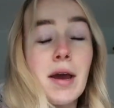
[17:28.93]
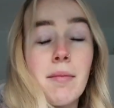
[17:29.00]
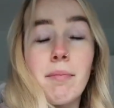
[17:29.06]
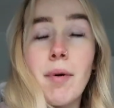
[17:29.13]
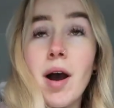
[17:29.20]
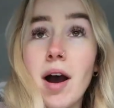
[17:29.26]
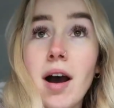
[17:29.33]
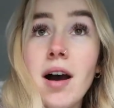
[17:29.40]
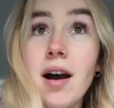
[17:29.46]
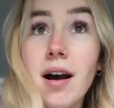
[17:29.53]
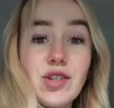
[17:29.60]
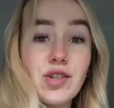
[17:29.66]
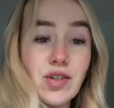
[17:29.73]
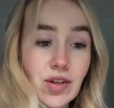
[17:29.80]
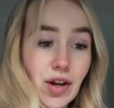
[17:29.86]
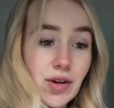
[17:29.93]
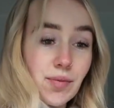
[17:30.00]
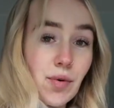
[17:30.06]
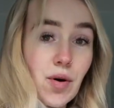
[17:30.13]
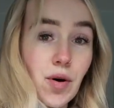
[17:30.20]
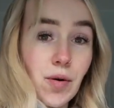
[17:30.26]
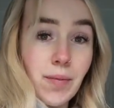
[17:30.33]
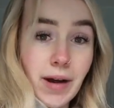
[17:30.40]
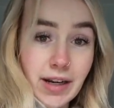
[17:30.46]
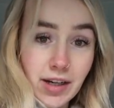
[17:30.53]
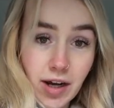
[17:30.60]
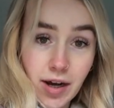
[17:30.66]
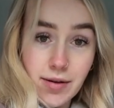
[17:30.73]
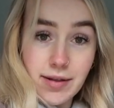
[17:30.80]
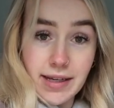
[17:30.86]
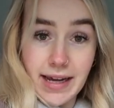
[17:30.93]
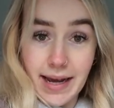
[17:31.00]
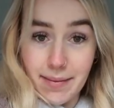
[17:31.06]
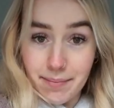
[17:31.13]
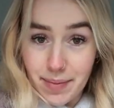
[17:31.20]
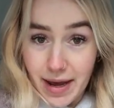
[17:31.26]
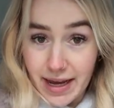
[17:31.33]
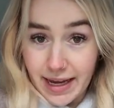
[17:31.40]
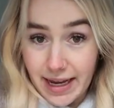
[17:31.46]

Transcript: but it's so warm and cozy and big.